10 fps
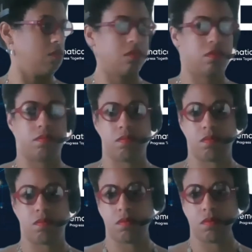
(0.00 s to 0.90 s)

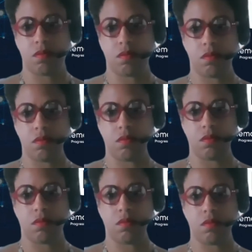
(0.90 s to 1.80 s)

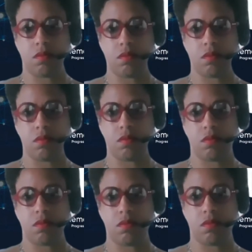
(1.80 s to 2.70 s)

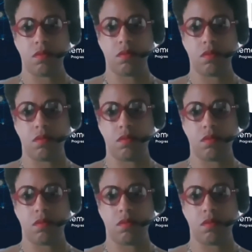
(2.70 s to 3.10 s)
Nothing is said.